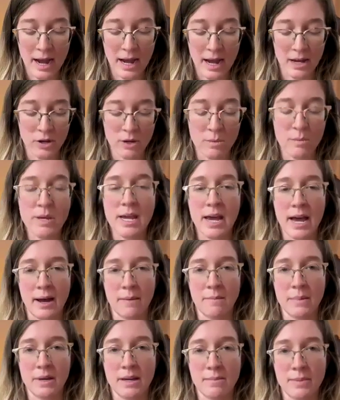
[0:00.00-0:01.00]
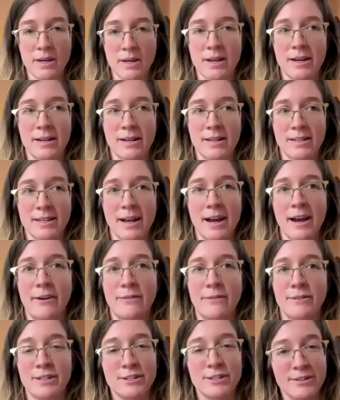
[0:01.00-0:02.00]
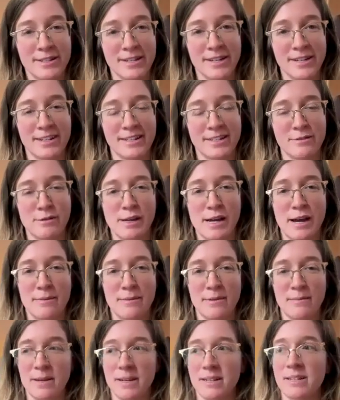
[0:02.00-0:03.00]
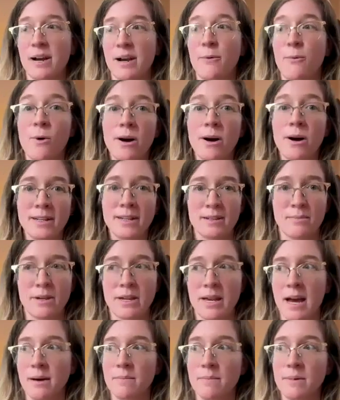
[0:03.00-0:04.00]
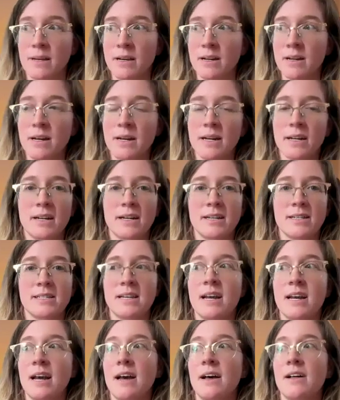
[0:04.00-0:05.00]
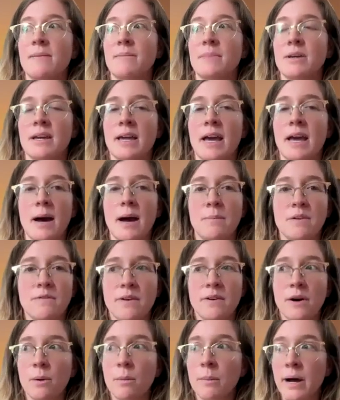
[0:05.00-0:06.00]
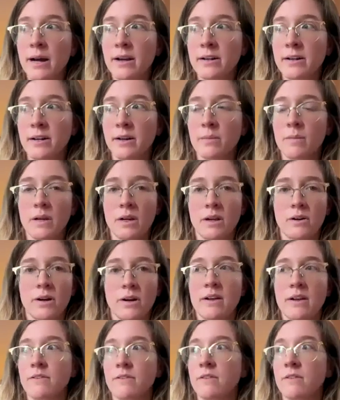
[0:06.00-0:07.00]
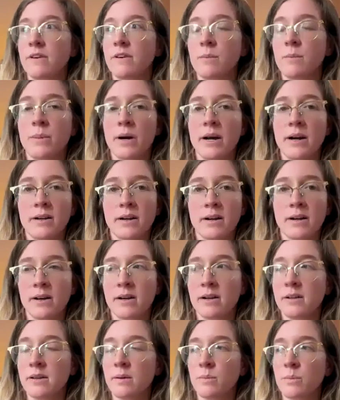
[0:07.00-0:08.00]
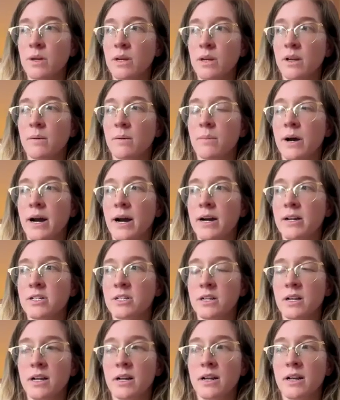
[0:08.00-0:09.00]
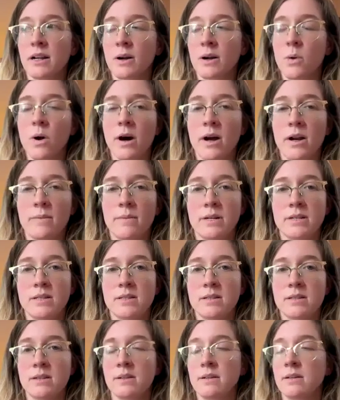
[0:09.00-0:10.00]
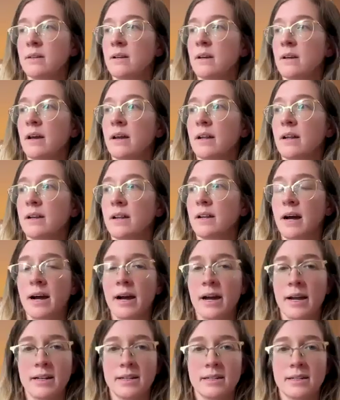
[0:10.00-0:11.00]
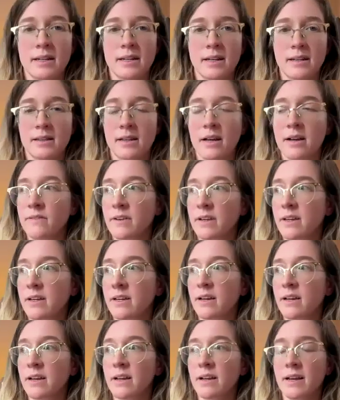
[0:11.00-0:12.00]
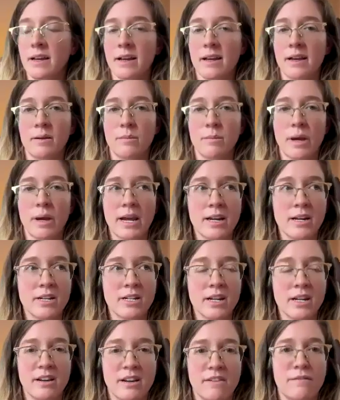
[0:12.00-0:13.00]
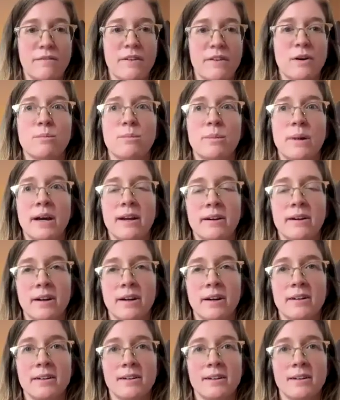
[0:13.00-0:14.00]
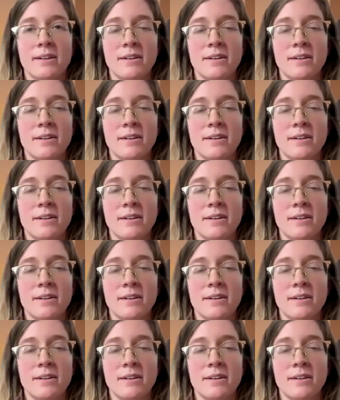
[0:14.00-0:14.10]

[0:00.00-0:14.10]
I could be happy because I was choosing to be happy, because I wanted to be happy, because being happy felt better, being grateful felt better, being compassionate and equanimous and kind and loving and patient, it felt better.